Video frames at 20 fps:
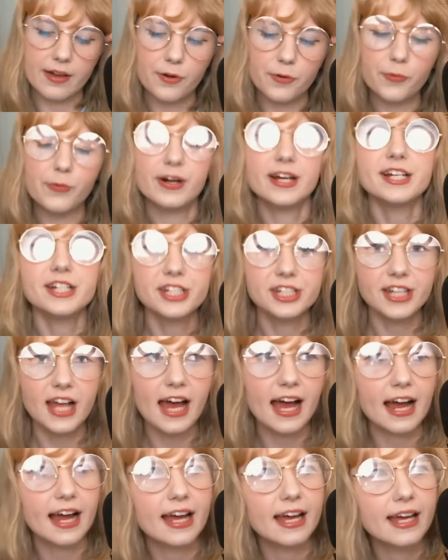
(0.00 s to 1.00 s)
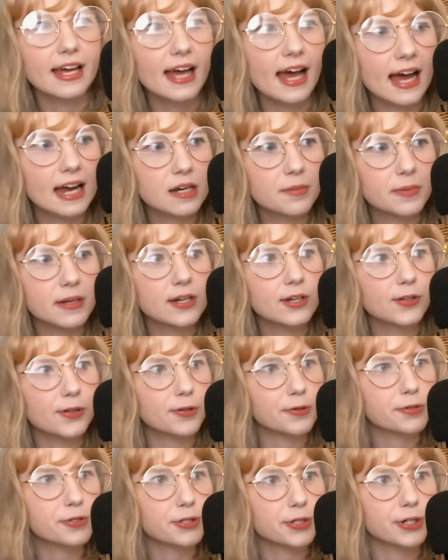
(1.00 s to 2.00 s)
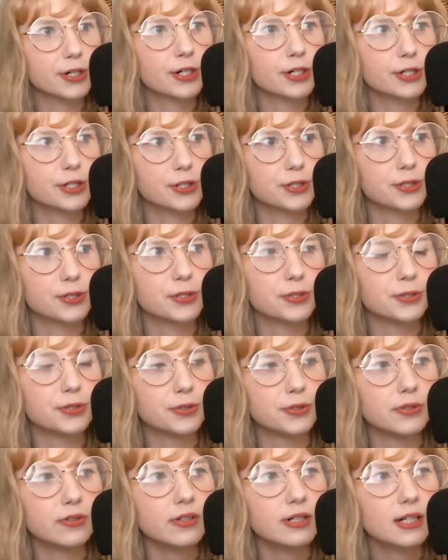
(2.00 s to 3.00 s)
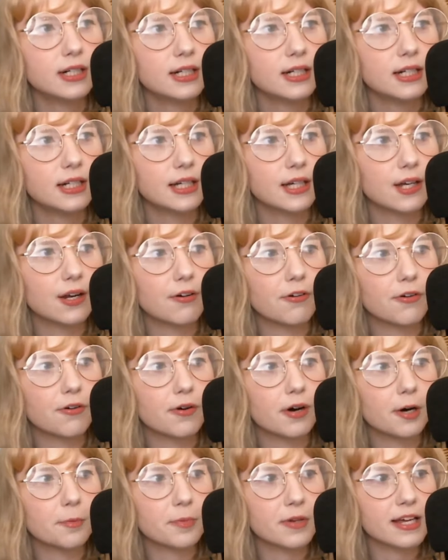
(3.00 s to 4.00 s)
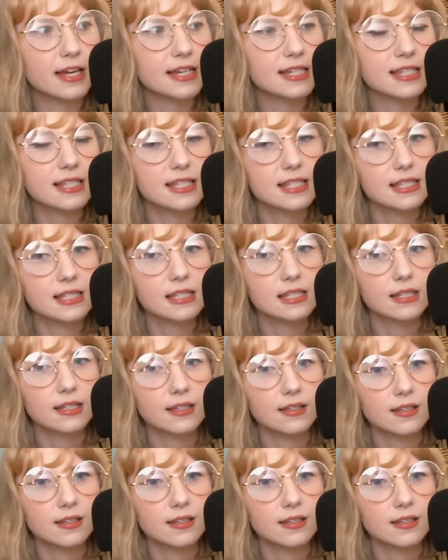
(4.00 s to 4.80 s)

wish that I had been closer to, you know, a place